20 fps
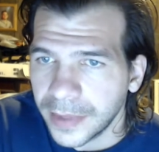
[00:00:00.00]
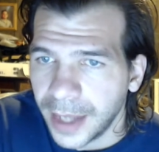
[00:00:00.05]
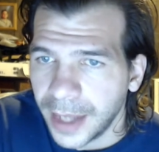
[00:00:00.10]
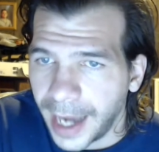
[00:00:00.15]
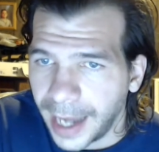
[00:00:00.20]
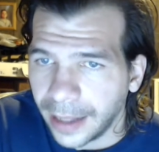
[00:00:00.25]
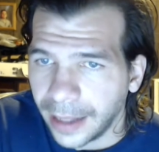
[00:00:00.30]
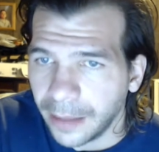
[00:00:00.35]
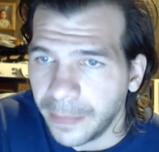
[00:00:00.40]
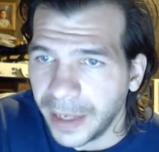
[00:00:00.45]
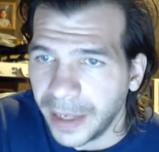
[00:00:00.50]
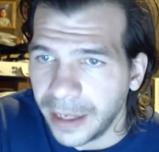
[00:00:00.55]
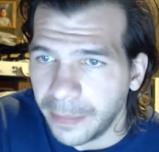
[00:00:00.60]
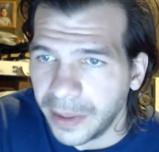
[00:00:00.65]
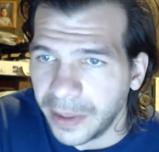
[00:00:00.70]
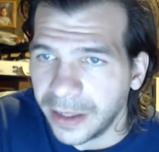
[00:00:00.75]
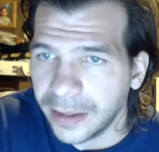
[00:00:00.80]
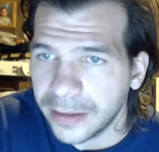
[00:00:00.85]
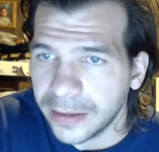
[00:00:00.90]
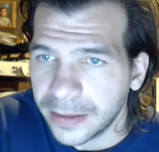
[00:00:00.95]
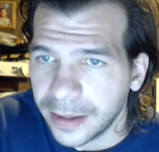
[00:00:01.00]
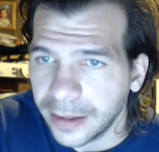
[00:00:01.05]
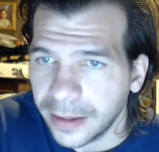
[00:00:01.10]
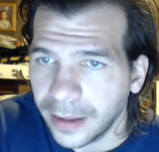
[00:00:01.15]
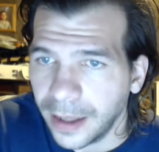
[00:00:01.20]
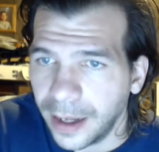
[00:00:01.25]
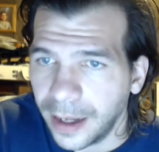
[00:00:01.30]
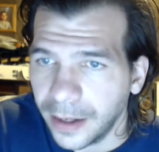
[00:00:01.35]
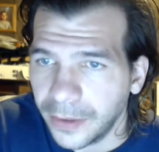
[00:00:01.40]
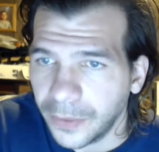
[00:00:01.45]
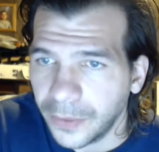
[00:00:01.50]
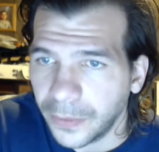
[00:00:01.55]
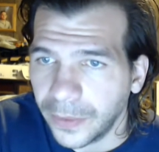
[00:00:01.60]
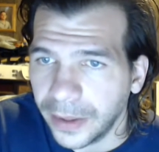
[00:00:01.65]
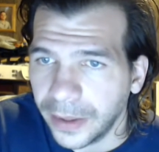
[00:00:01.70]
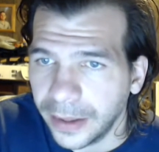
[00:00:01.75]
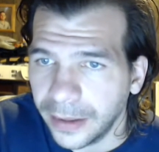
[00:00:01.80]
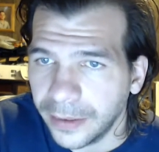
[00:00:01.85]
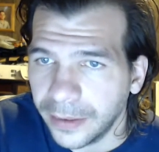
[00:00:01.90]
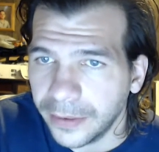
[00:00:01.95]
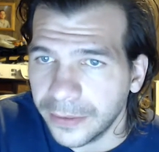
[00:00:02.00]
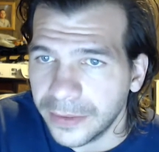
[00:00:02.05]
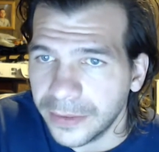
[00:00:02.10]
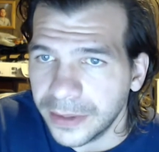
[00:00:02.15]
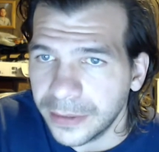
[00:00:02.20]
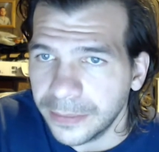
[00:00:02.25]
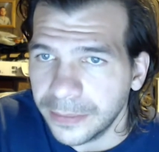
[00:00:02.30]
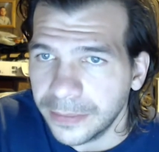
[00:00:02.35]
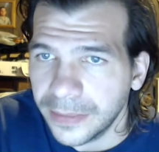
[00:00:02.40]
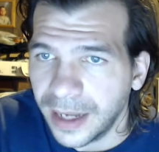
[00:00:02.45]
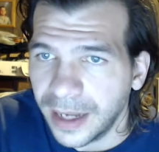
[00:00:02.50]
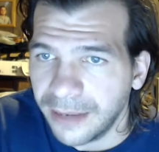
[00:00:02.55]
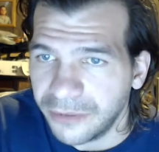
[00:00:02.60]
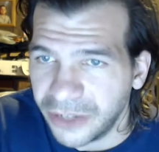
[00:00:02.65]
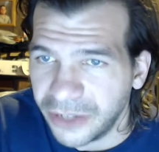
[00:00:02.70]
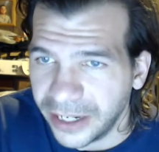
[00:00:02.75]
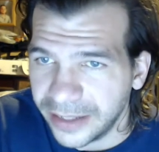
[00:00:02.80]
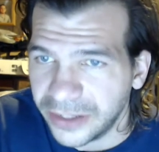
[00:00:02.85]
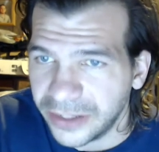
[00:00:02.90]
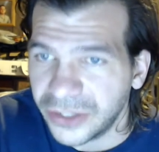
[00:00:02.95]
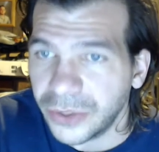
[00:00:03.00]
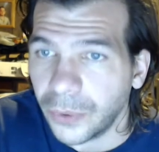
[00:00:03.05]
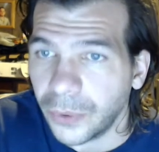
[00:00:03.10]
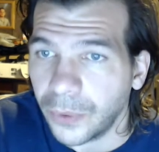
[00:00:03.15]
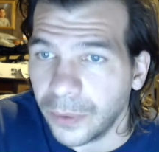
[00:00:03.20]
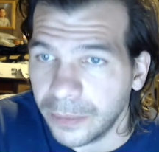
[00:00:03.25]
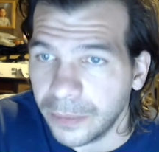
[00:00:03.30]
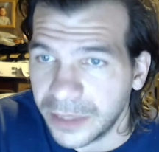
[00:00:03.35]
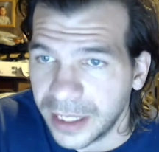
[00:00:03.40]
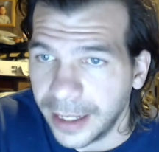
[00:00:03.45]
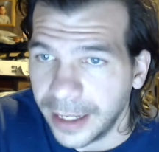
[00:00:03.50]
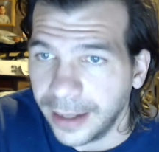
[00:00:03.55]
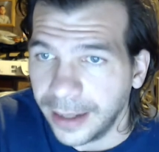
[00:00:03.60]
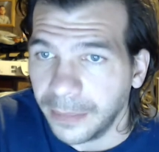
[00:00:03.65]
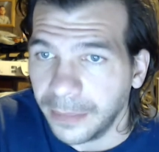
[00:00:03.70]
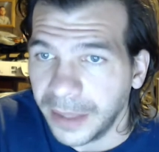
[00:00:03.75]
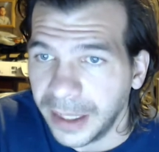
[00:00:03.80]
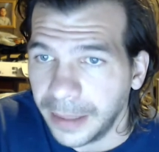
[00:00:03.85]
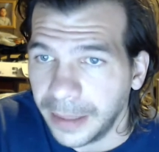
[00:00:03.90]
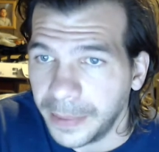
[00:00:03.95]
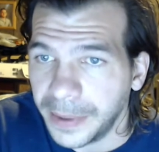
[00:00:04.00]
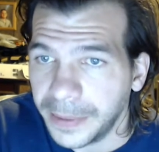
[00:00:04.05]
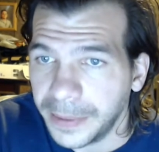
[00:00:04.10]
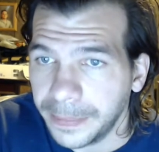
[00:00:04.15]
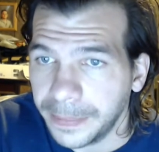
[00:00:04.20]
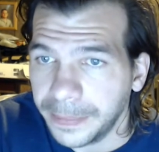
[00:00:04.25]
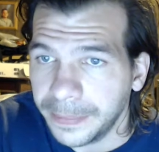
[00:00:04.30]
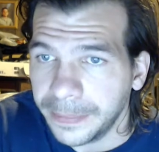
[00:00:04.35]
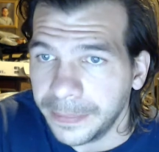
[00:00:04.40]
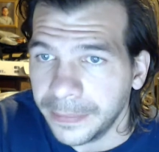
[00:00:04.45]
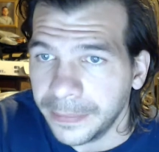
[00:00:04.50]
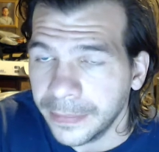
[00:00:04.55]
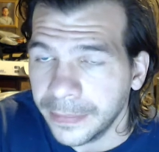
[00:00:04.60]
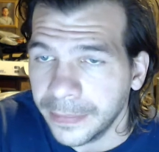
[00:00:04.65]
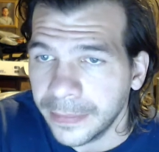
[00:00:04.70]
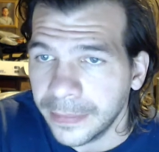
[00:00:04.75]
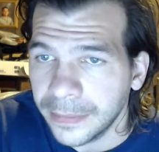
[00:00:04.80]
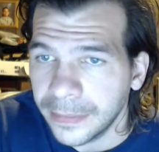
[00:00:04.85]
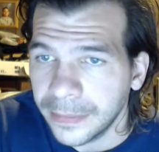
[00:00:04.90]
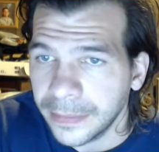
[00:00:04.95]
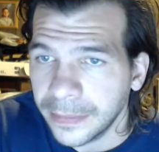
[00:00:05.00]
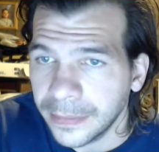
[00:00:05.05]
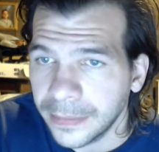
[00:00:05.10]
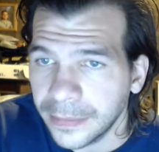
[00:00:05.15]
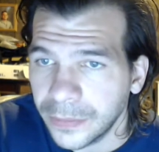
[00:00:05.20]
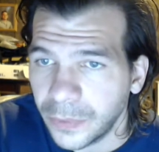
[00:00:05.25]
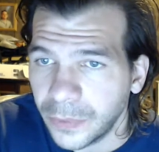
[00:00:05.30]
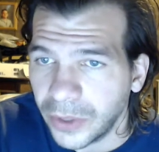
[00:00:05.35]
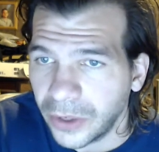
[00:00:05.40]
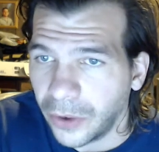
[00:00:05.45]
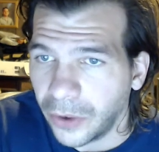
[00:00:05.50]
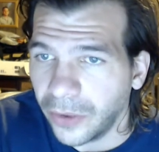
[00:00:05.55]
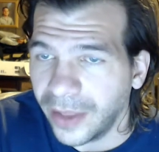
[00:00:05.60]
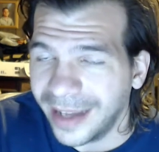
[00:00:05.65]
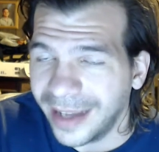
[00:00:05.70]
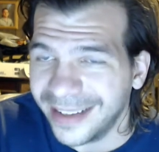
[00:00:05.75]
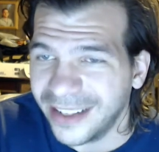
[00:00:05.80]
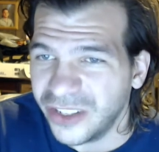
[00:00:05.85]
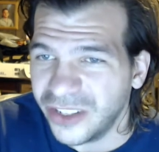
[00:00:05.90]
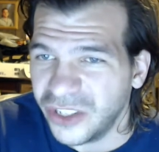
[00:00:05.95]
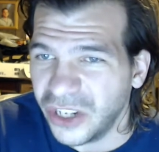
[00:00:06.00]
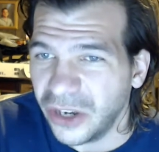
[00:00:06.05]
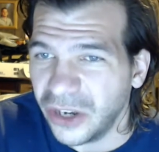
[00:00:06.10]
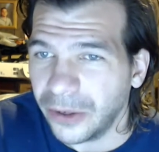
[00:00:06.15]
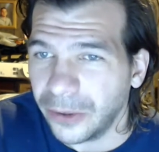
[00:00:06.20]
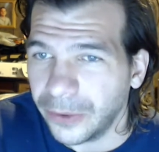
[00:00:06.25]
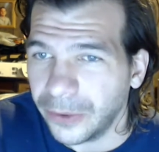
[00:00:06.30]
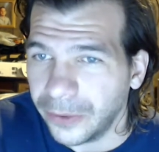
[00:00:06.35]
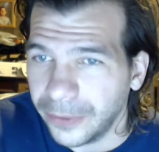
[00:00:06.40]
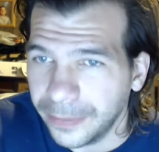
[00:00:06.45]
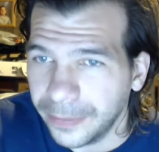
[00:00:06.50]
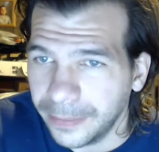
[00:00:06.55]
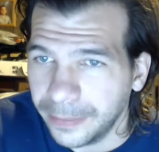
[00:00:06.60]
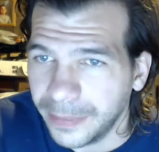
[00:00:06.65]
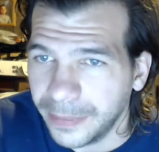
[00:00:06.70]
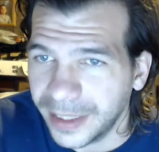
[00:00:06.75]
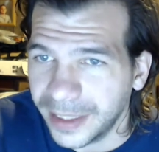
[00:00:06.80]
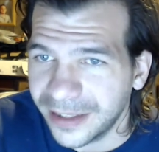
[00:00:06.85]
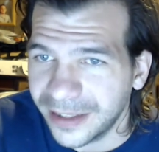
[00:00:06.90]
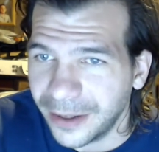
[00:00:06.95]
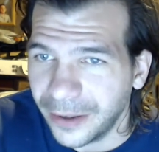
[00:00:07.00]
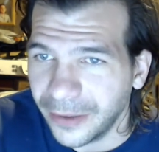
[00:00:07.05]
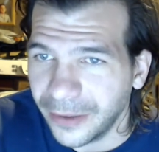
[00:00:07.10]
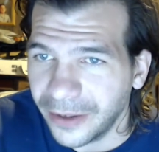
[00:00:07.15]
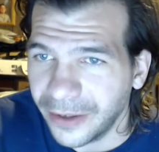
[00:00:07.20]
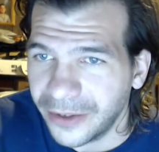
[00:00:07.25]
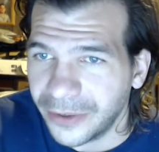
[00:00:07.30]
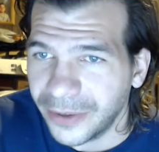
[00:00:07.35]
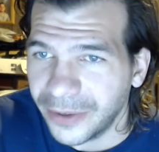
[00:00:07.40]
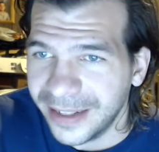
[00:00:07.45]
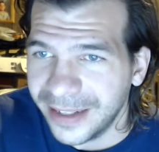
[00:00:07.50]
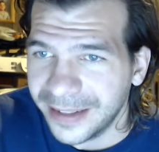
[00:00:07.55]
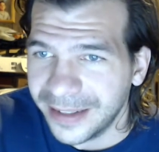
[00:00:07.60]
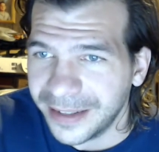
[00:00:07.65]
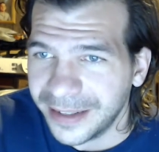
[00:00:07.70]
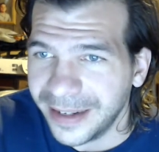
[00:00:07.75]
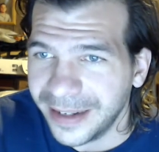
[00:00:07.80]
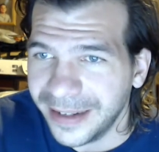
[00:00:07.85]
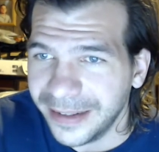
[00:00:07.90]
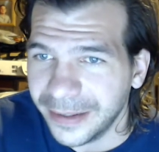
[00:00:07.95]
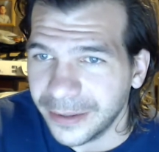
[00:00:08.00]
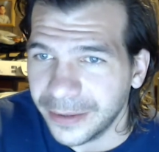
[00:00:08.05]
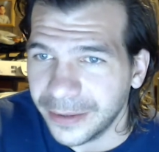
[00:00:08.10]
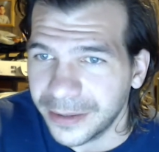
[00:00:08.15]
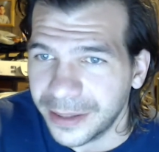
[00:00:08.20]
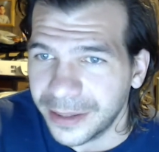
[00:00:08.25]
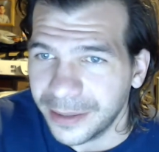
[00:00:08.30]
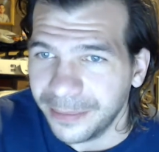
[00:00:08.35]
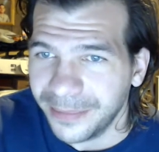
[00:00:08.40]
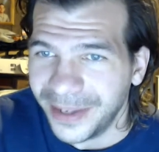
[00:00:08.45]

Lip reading: Alabama does get a lot of tornadoes. I've chased storms in Alabama. We call that the jungle because of all the trees and hills.